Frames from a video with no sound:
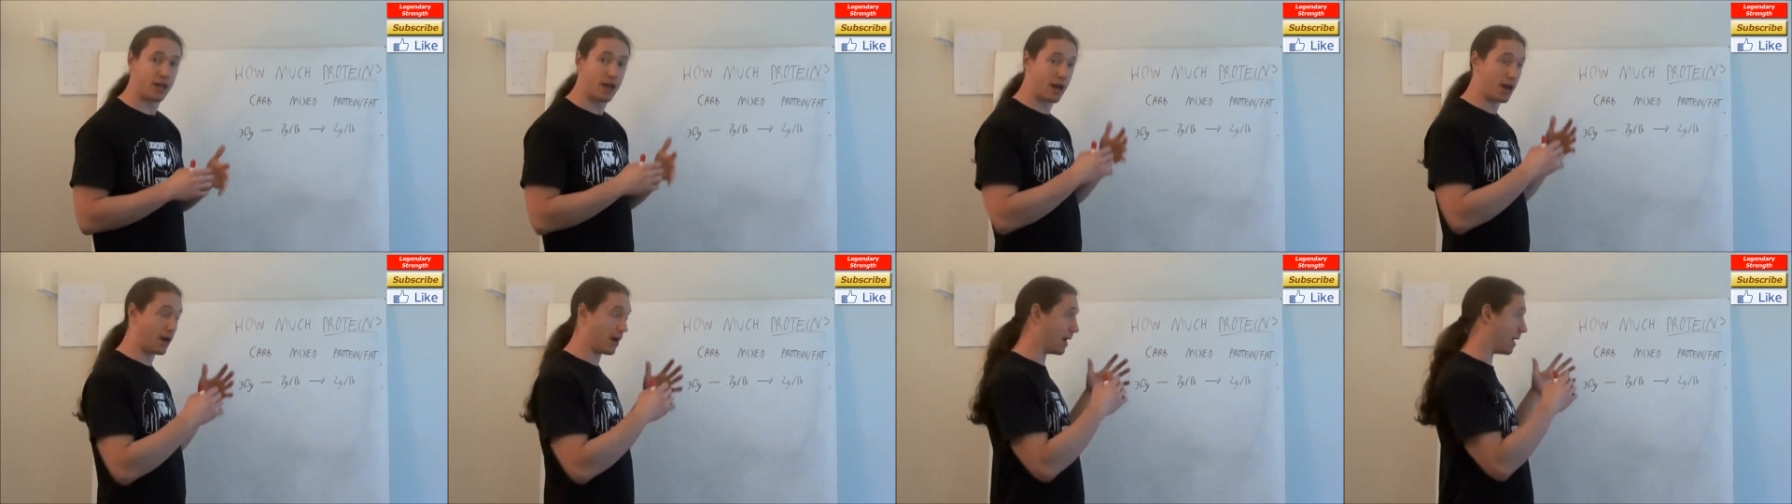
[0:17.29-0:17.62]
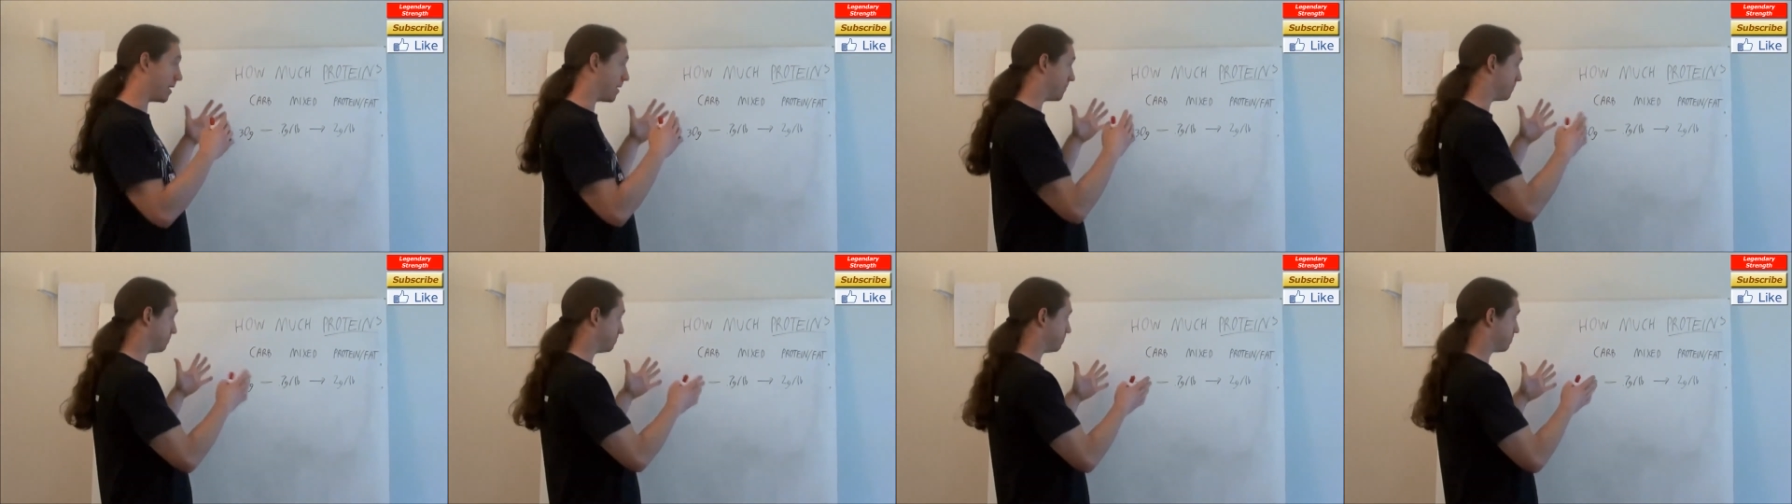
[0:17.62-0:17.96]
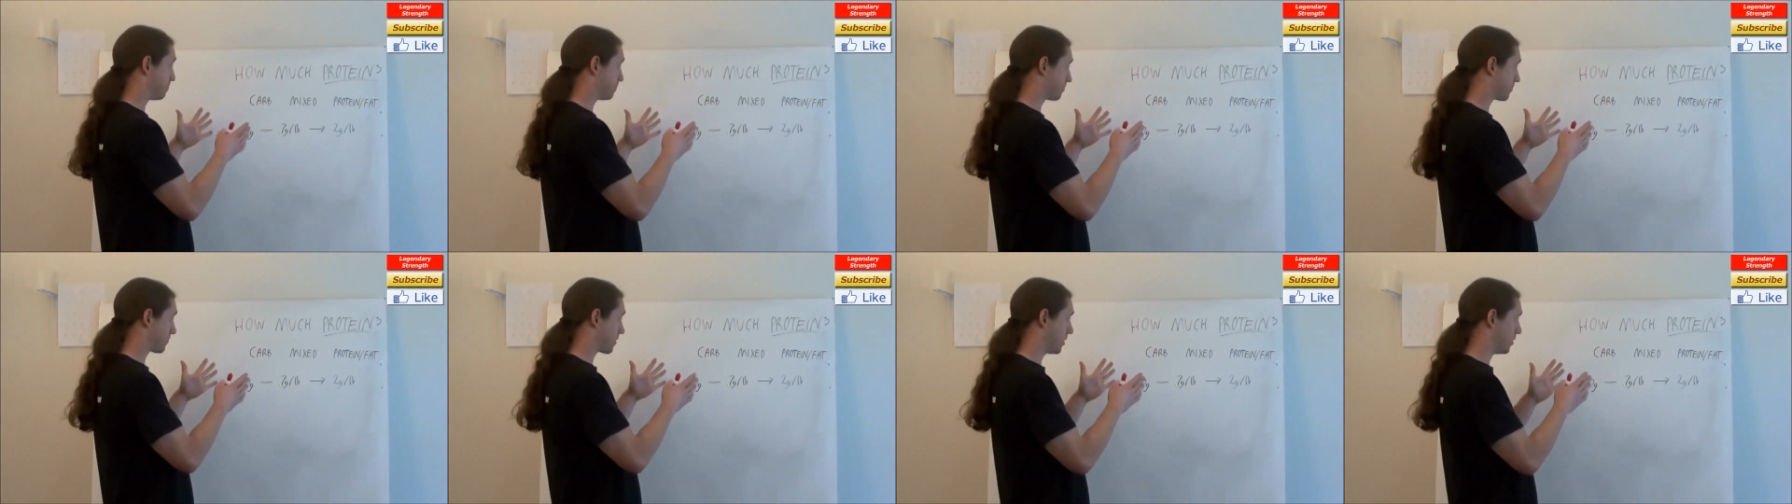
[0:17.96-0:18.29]

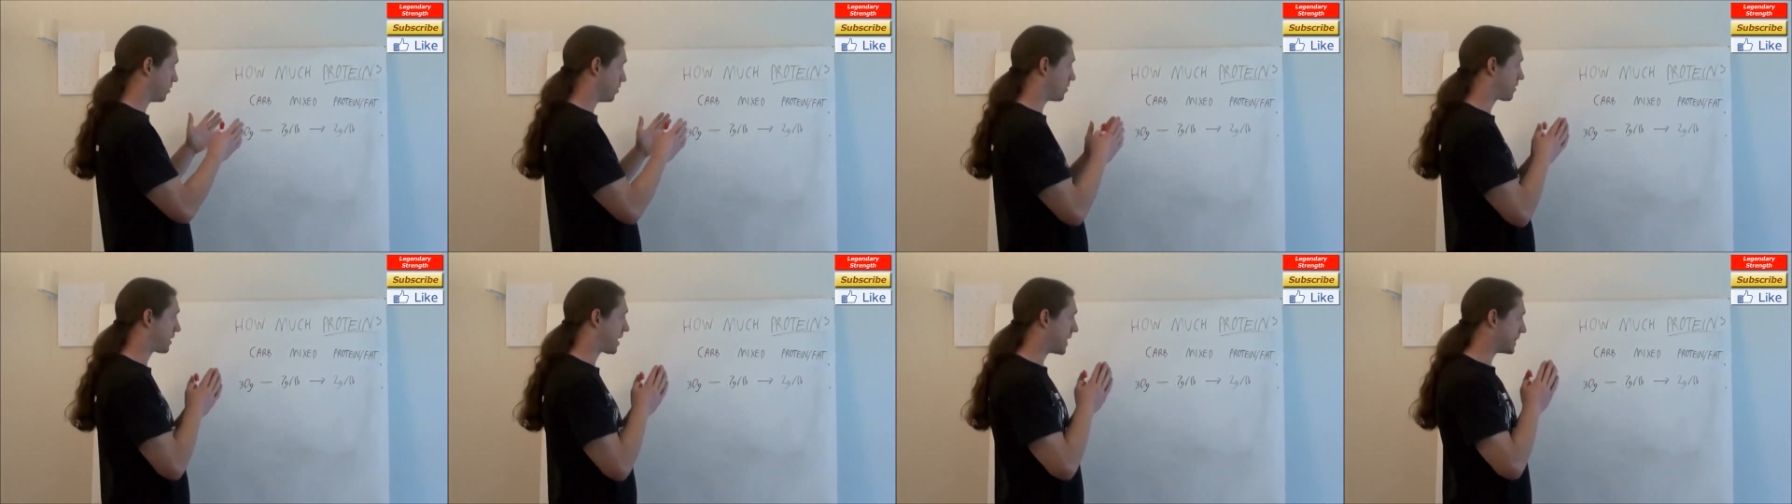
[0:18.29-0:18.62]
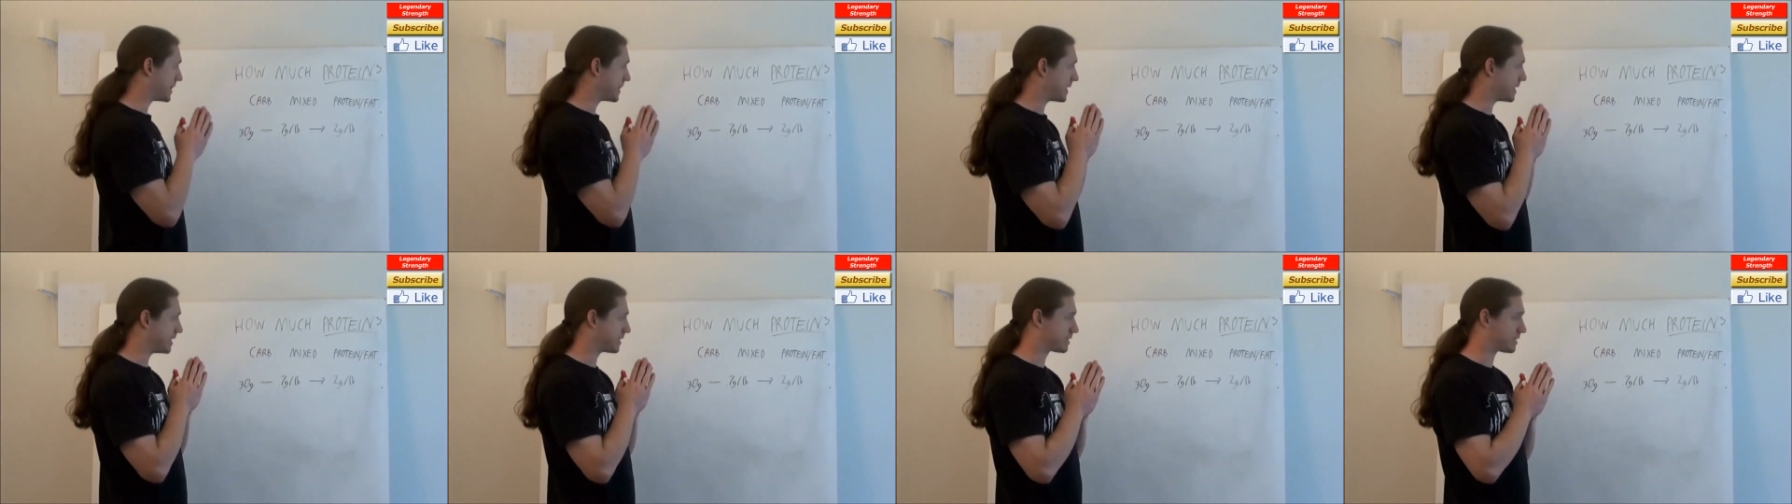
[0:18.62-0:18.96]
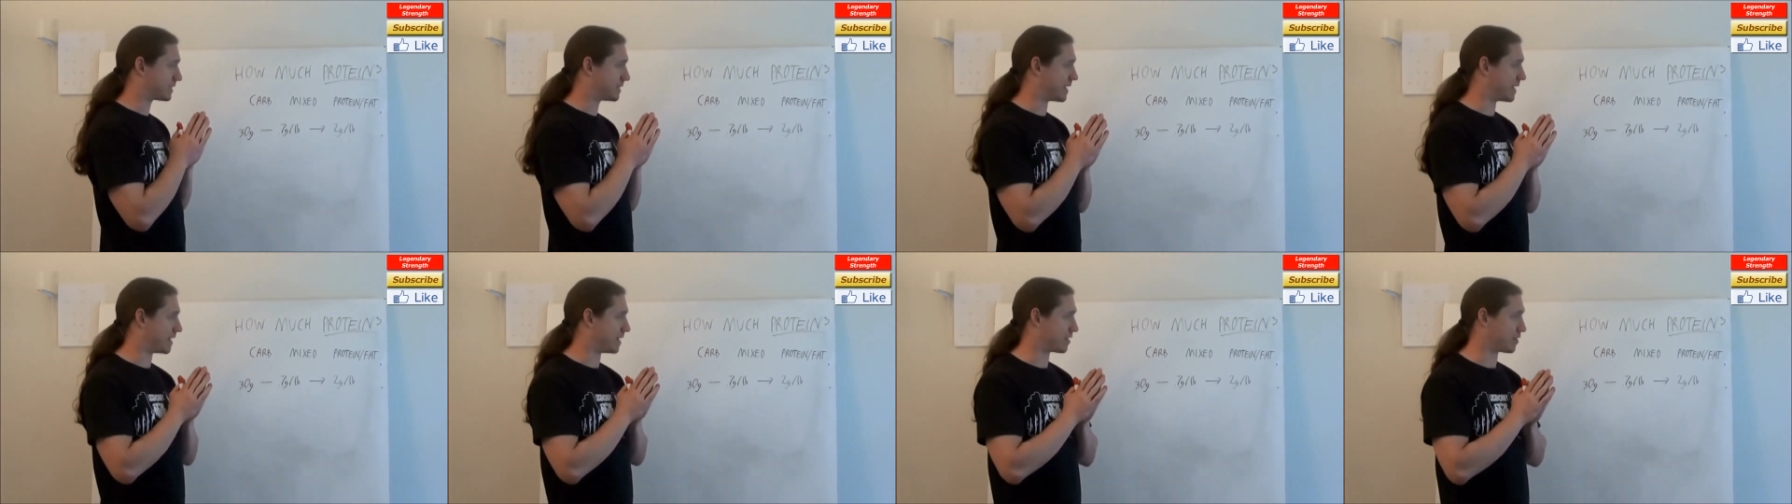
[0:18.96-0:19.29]
look at this
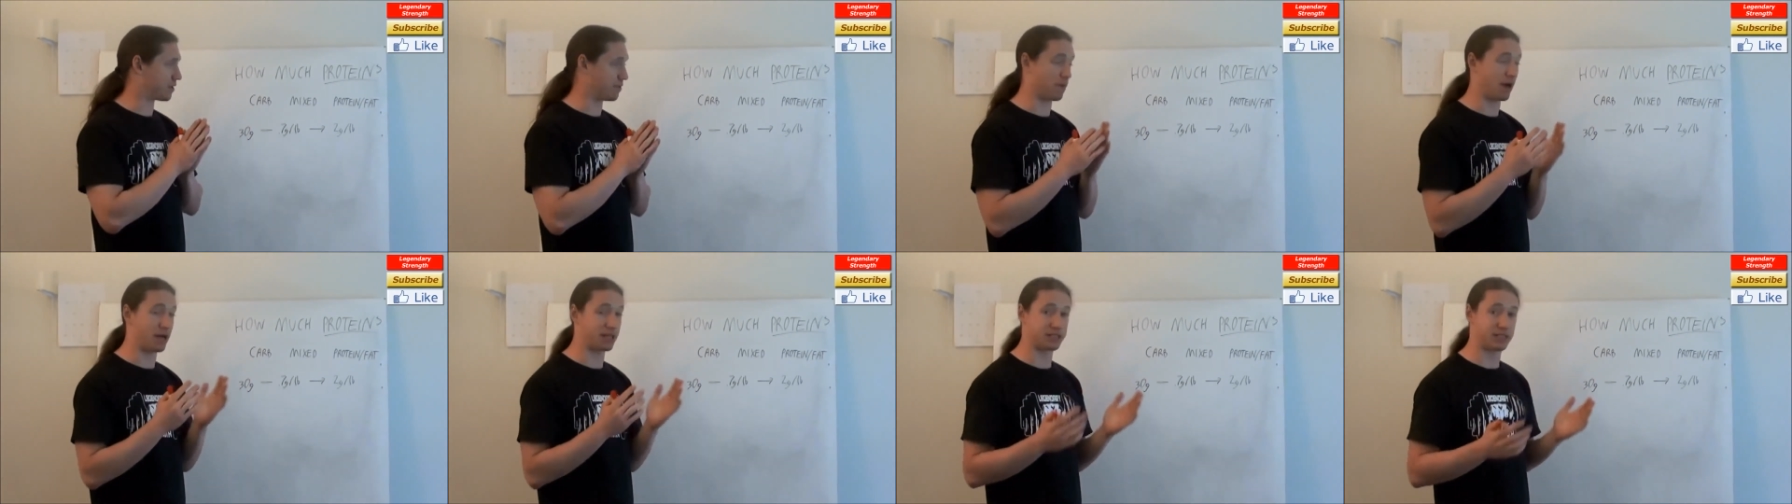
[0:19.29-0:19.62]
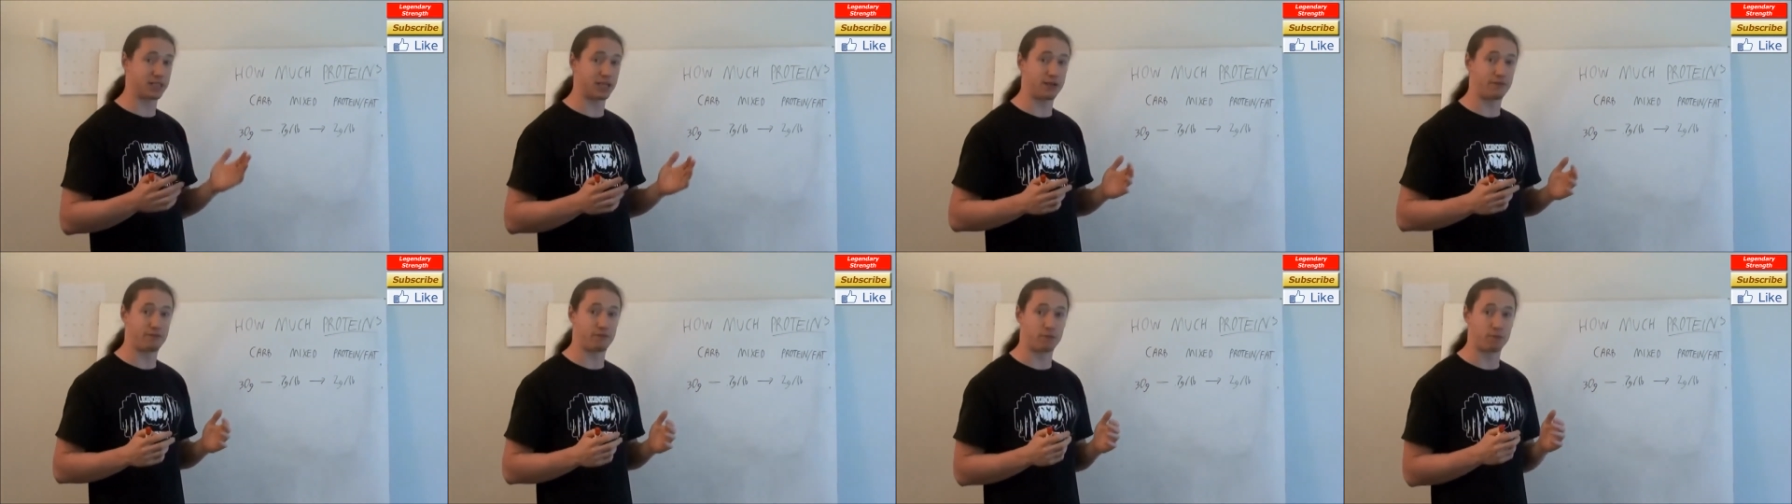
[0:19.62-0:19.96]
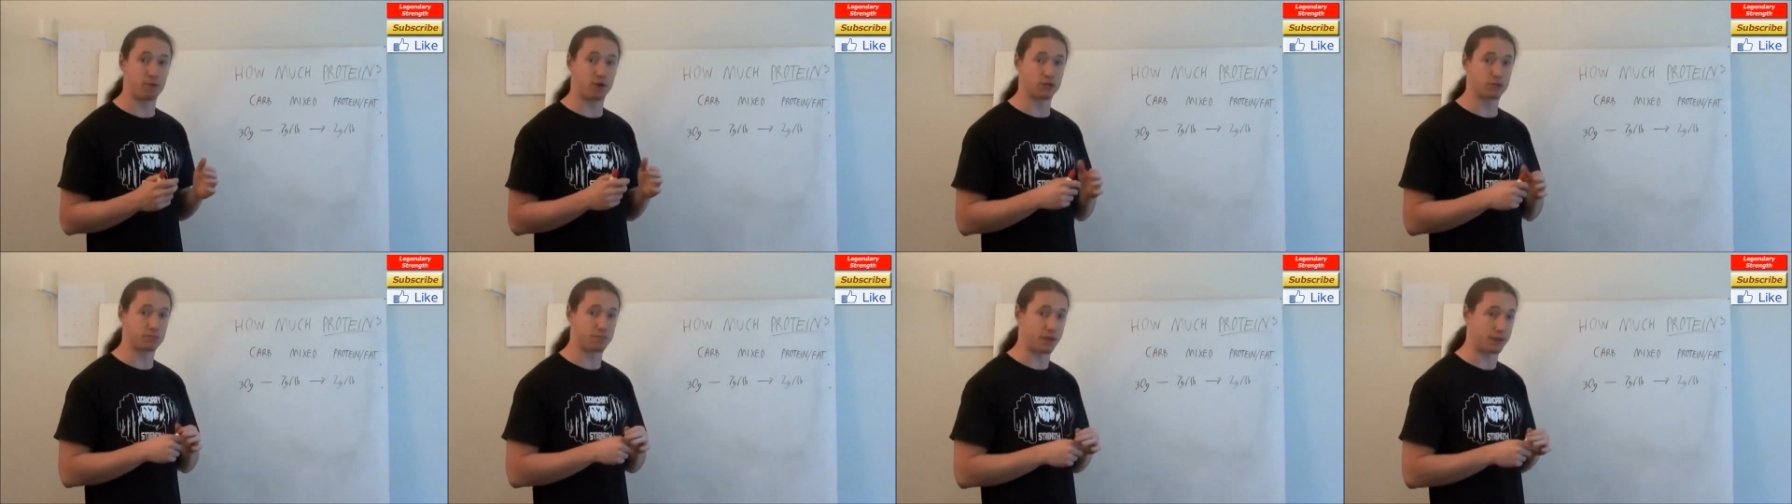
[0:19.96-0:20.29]
than you might see for
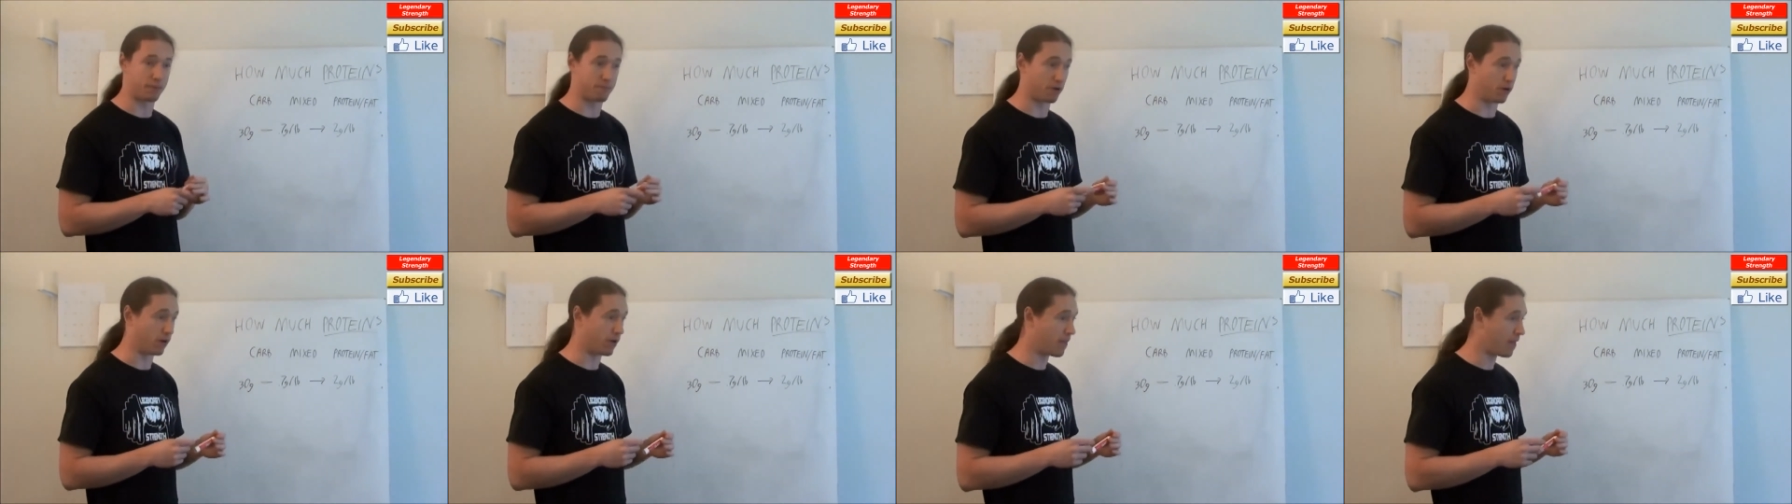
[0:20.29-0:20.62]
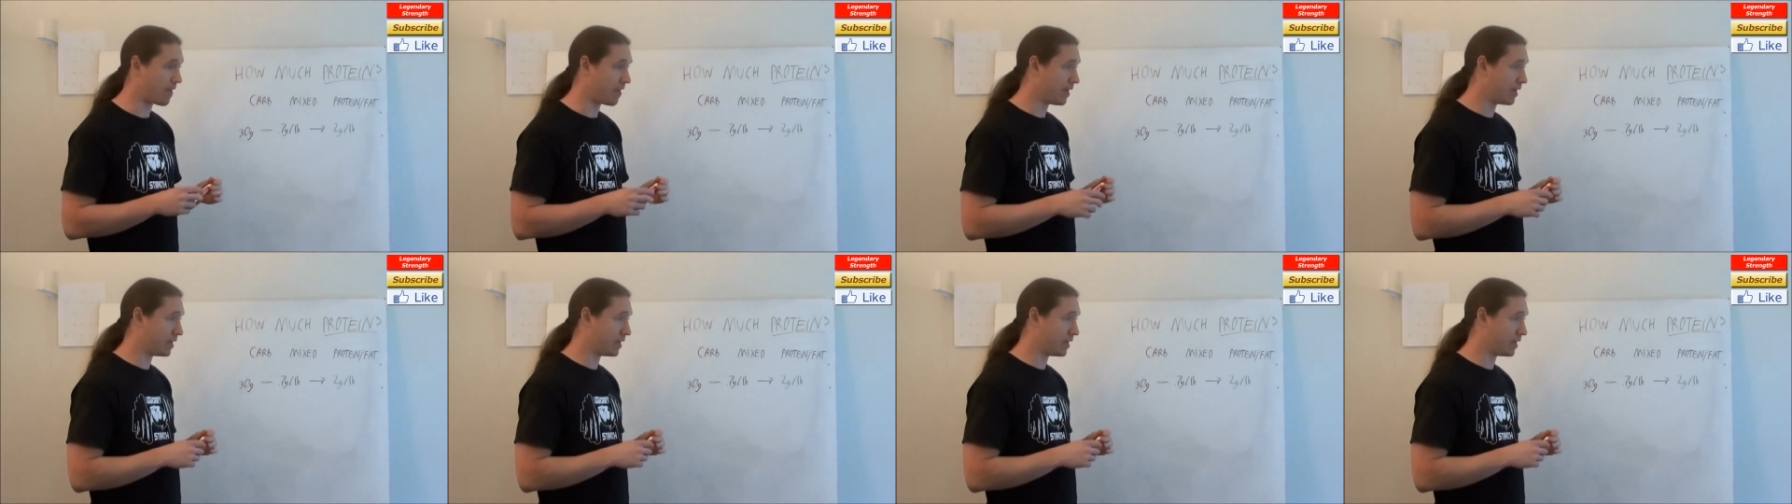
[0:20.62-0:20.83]
most people.